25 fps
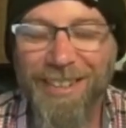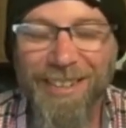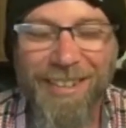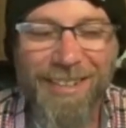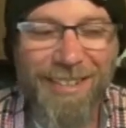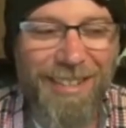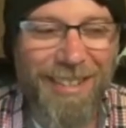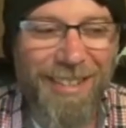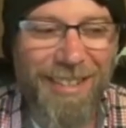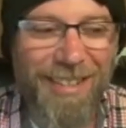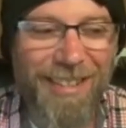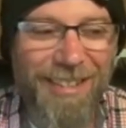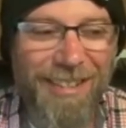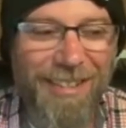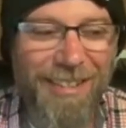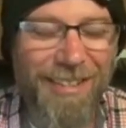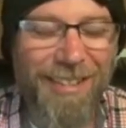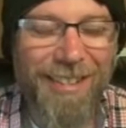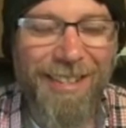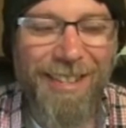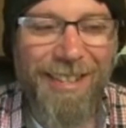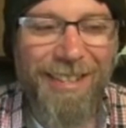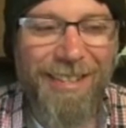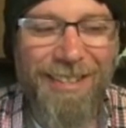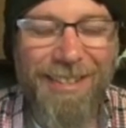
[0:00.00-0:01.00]
And I was like,
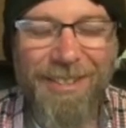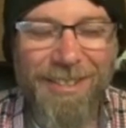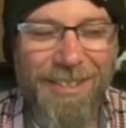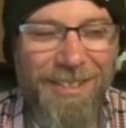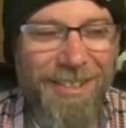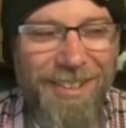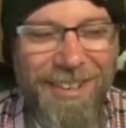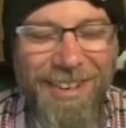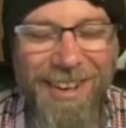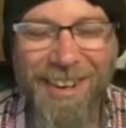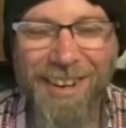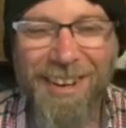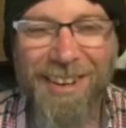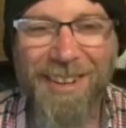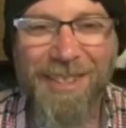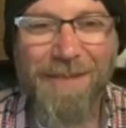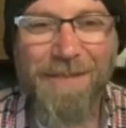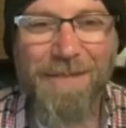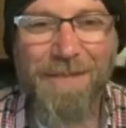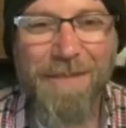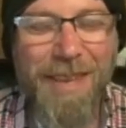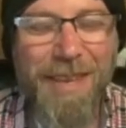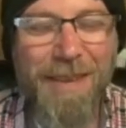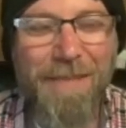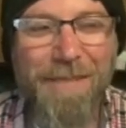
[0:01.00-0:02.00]
dude, you're younger
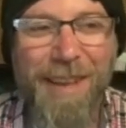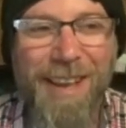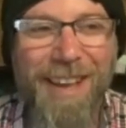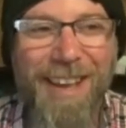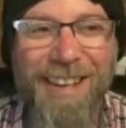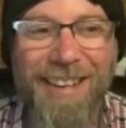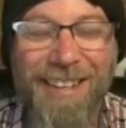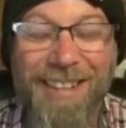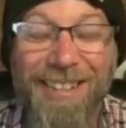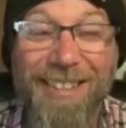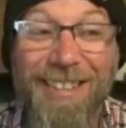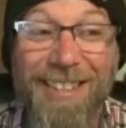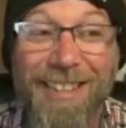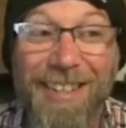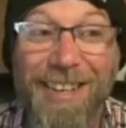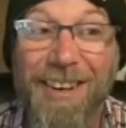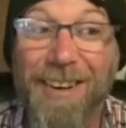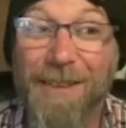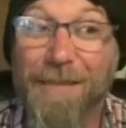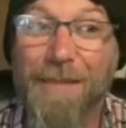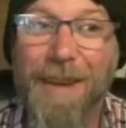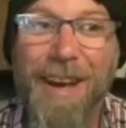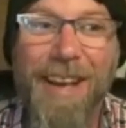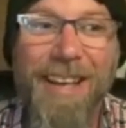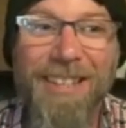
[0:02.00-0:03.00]
than me, man. And he's like,
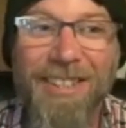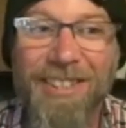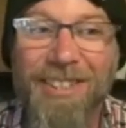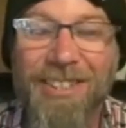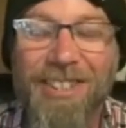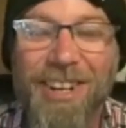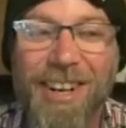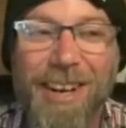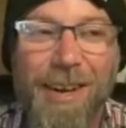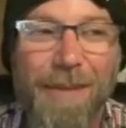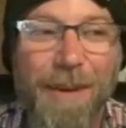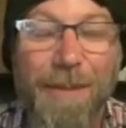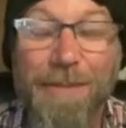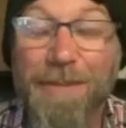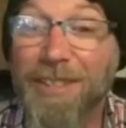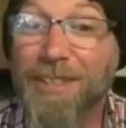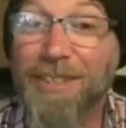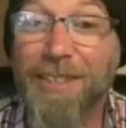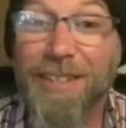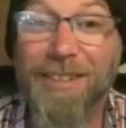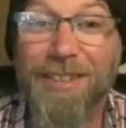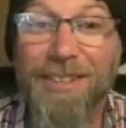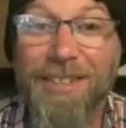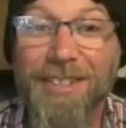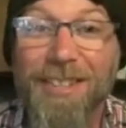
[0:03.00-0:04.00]
no, my job, I'm a
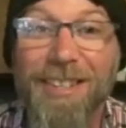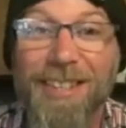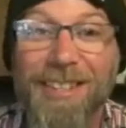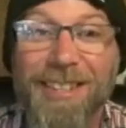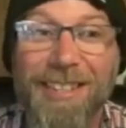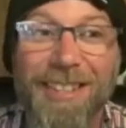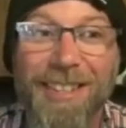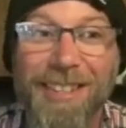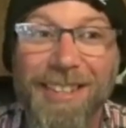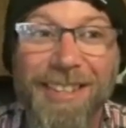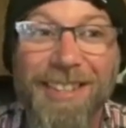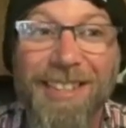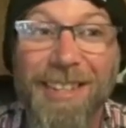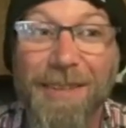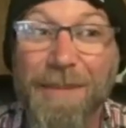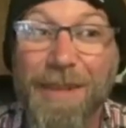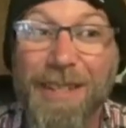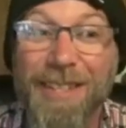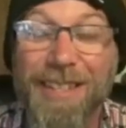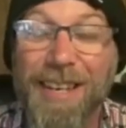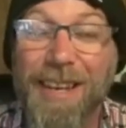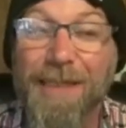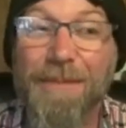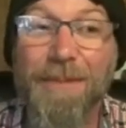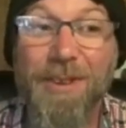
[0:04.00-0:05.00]
senior citizen. He's like, by
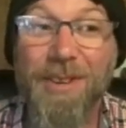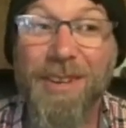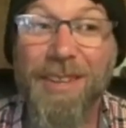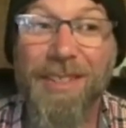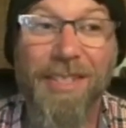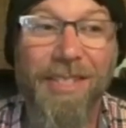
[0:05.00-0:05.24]
the time you hit